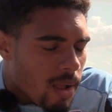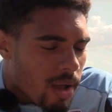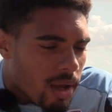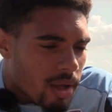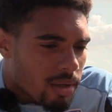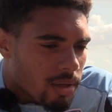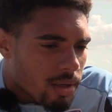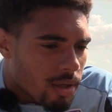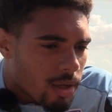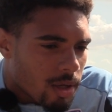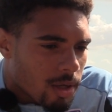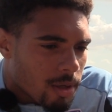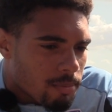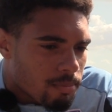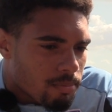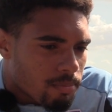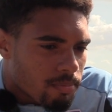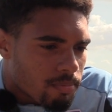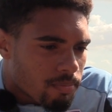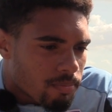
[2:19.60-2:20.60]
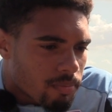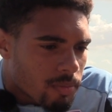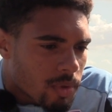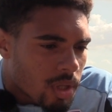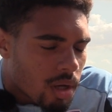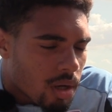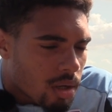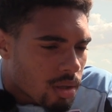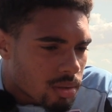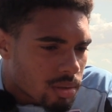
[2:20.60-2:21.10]
And
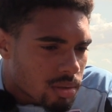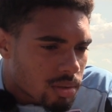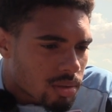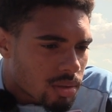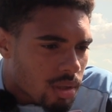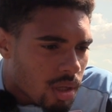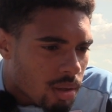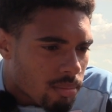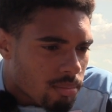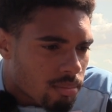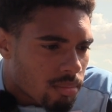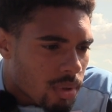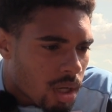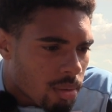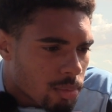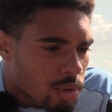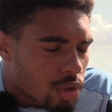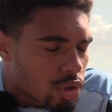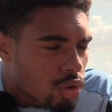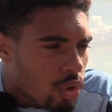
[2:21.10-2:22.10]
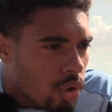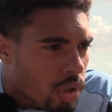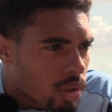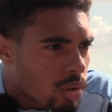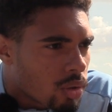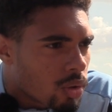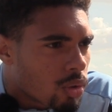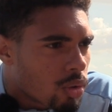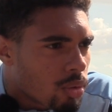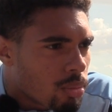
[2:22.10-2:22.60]
I'm enjoying
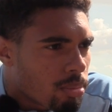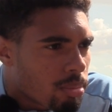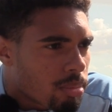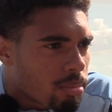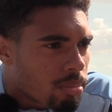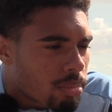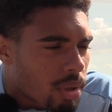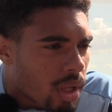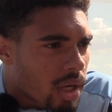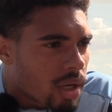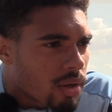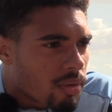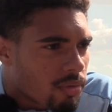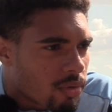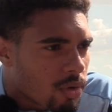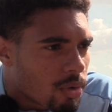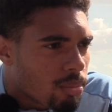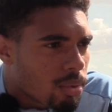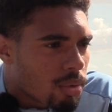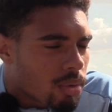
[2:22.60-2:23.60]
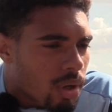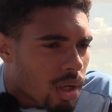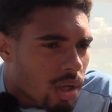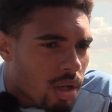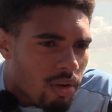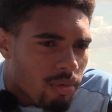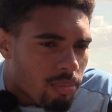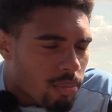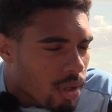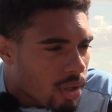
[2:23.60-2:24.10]
it all, playing football. I
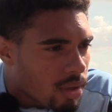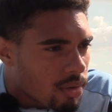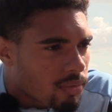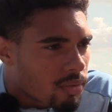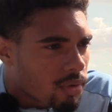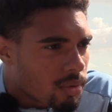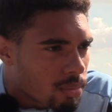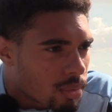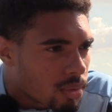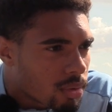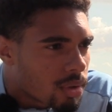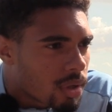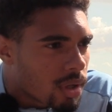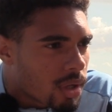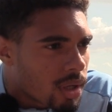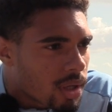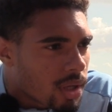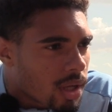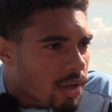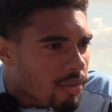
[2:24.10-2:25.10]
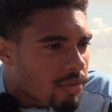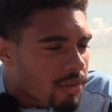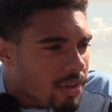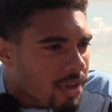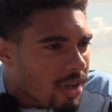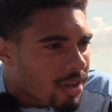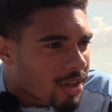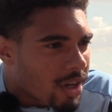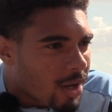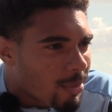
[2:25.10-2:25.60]
love playing football. Yeah. I
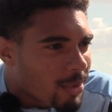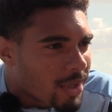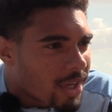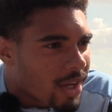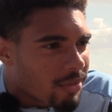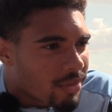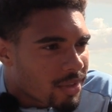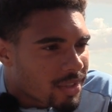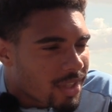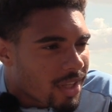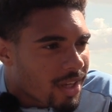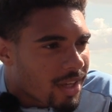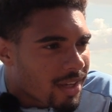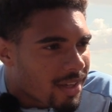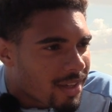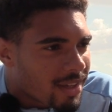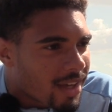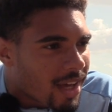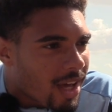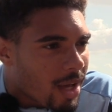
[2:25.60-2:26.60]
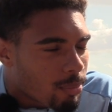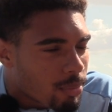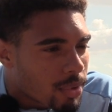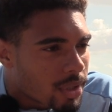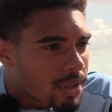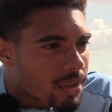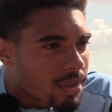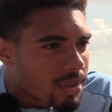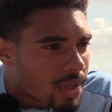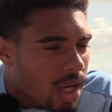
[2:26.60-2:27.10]
think I come here every day
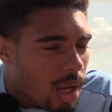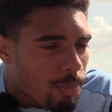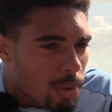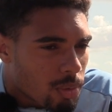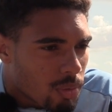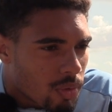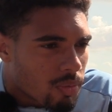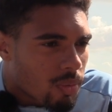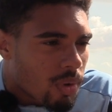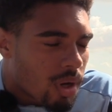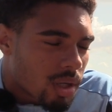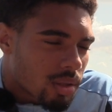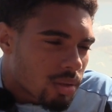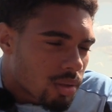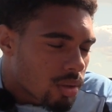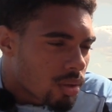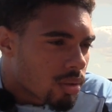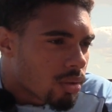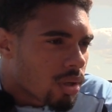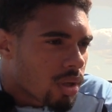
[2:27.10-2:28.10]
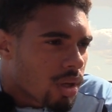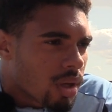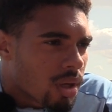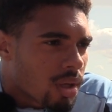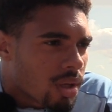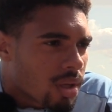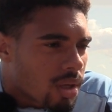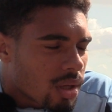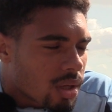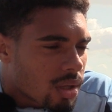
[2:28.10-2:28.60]
happy with what I do.
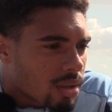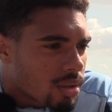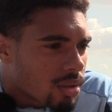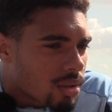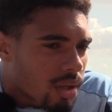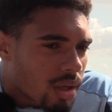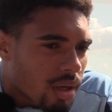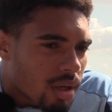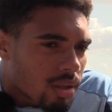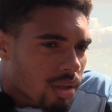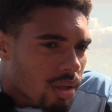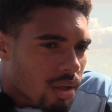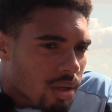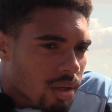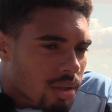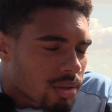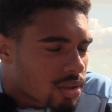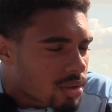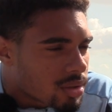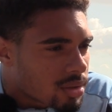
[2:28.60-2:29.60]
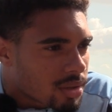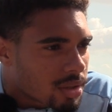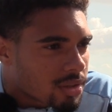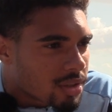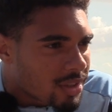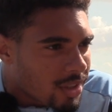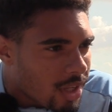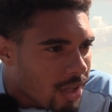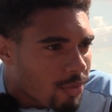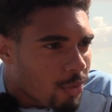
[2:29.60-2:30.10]
And yeah, no, I just
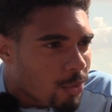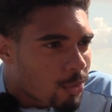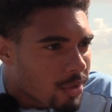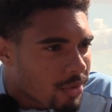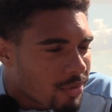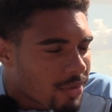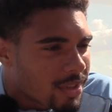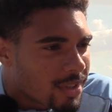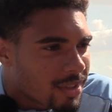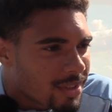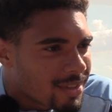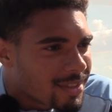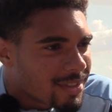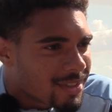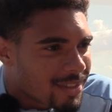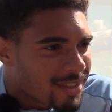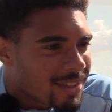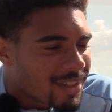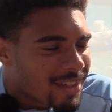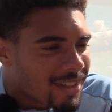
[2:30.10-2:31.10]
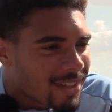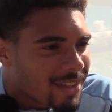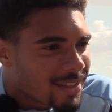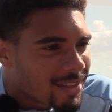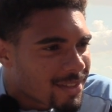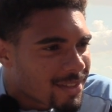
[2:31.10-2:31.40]
love all of it. Yeah. So yeah.